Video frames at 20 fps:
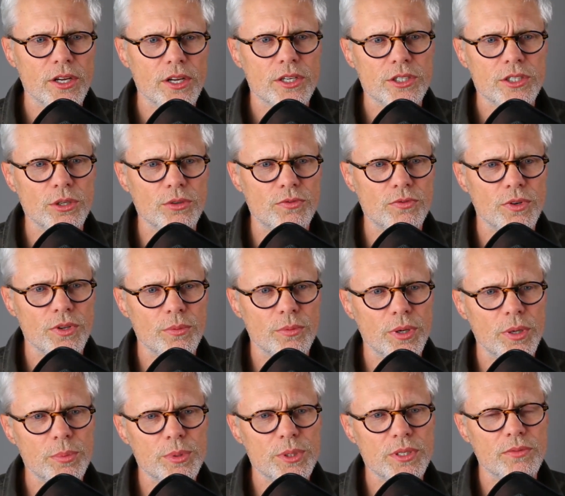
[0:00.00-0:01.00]
So for the
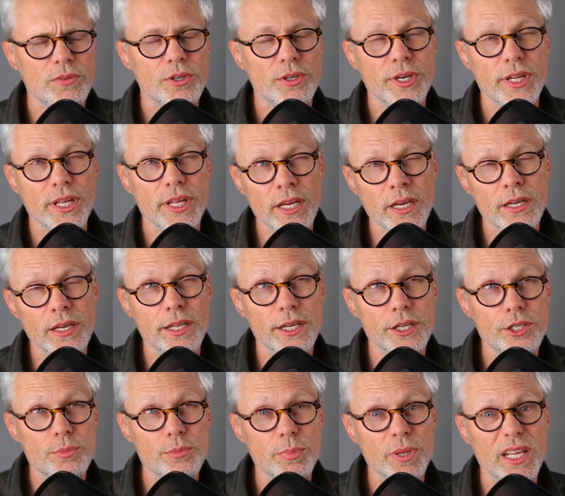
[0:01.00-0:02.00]
purpose of learning
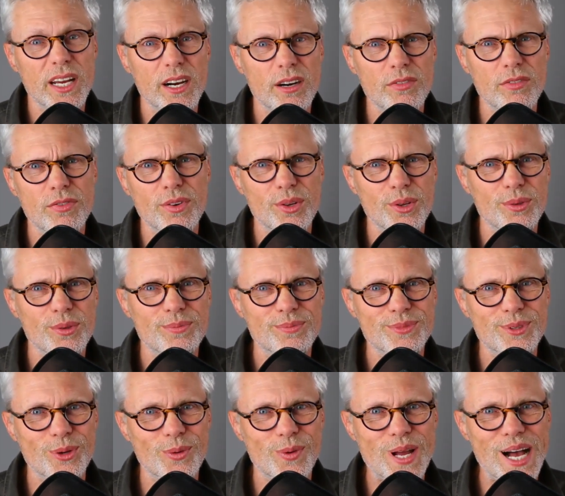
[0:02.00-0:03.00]
English, be careful.
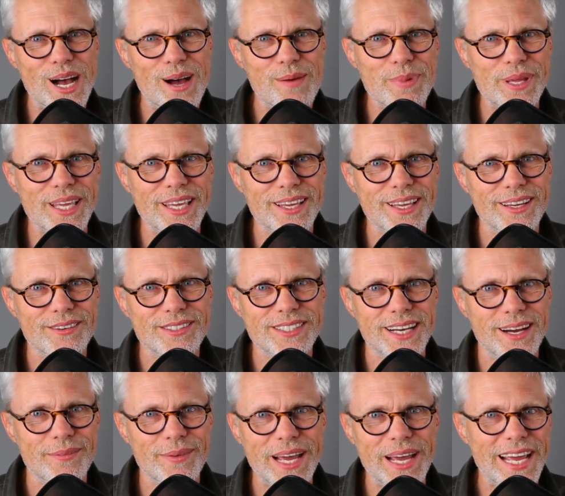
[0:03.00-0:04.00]
Don't copy
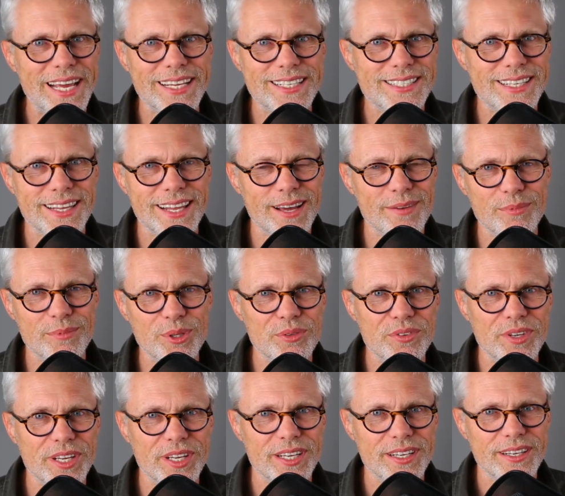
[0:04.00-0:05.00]
Tom Hanks in that
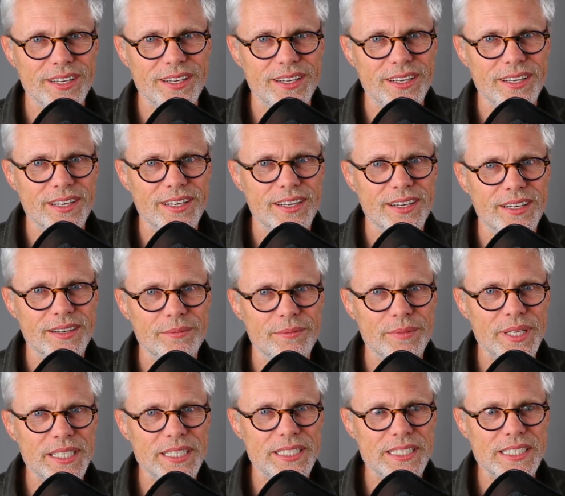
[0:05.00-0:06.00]
movie
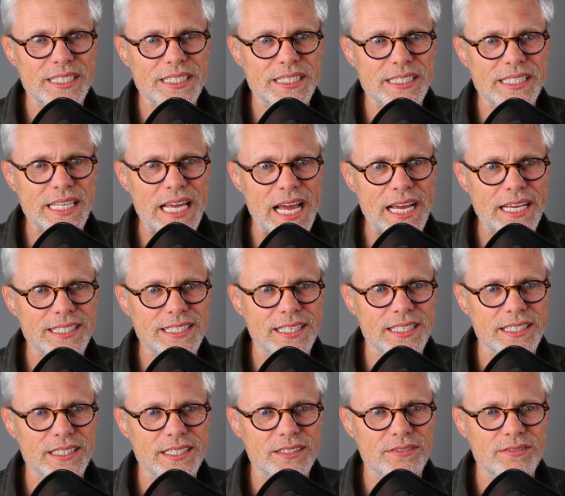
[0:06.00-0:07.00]
because his accent
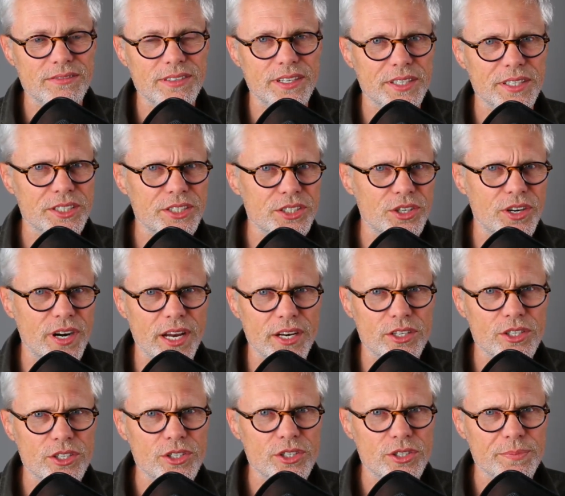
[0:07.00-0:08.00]
is very
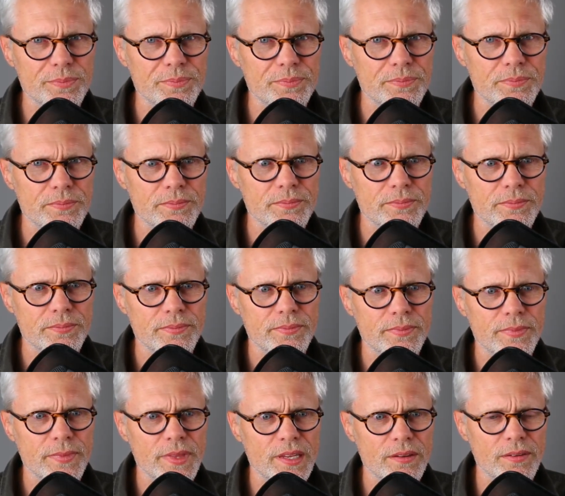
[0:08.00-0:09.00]
strange,
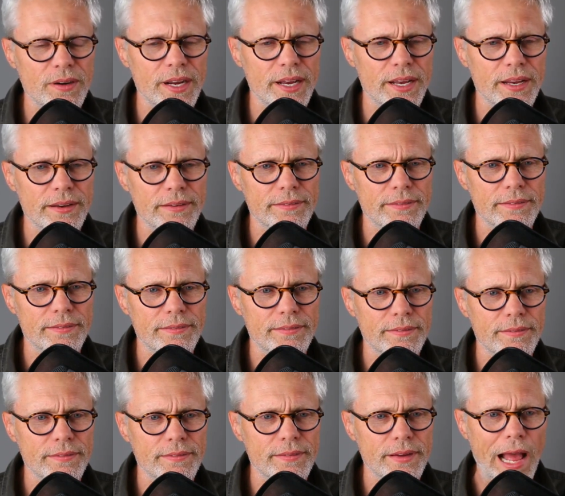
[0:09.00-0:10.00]
right?
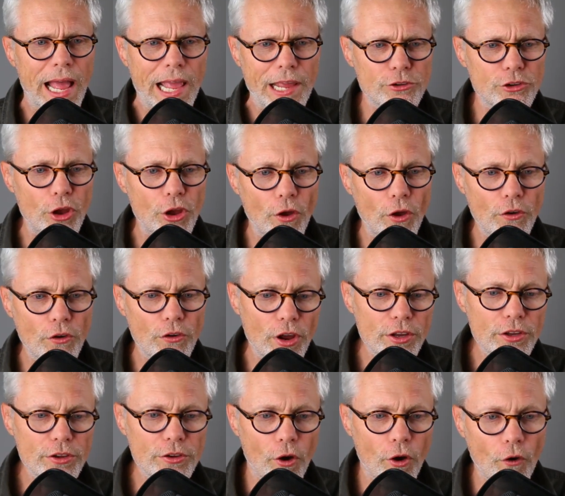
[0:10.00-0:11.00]
Hey,
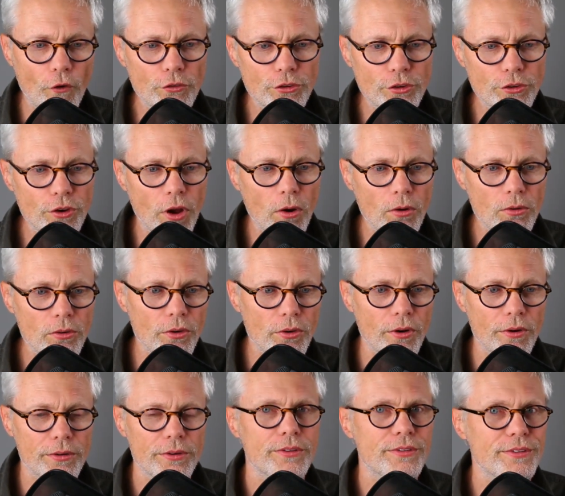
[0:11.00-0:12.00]
Danny, hope to do
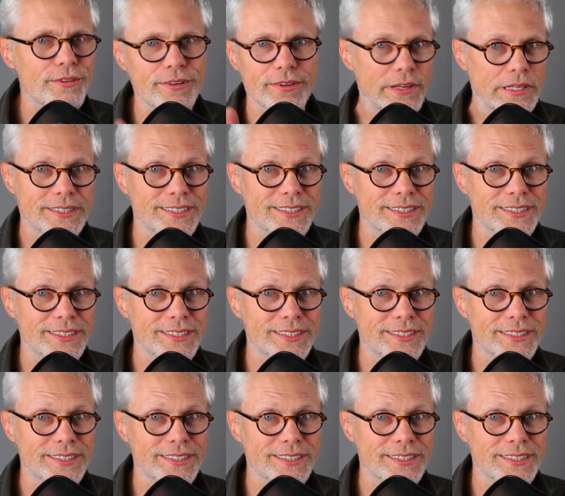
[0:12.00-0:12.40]
it.